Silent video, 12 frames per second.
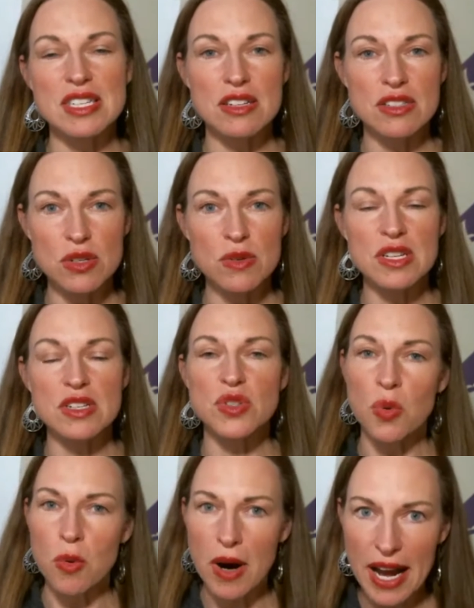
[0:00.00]
and tune into
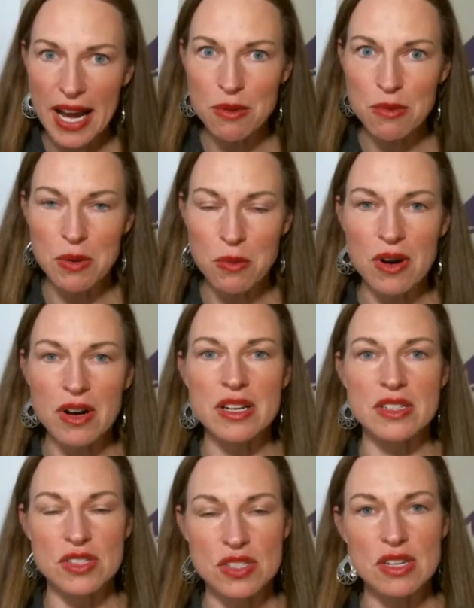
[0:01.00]
why we
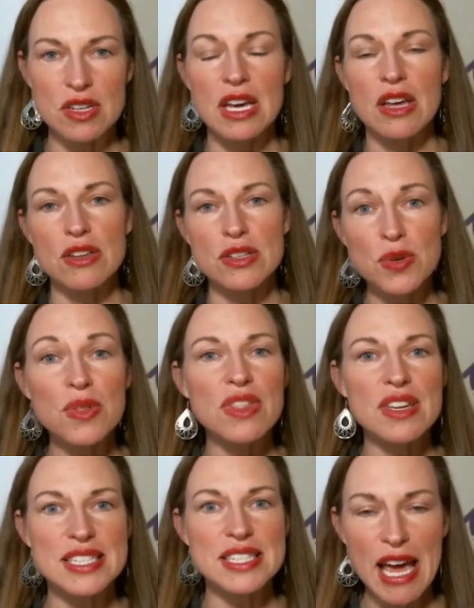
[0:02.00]
want certain
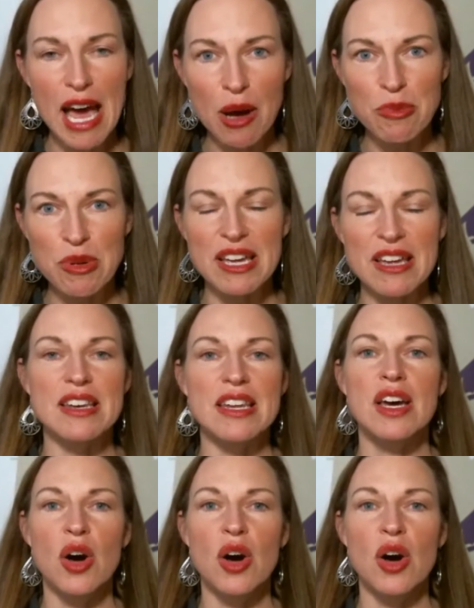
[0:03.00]
things to happen,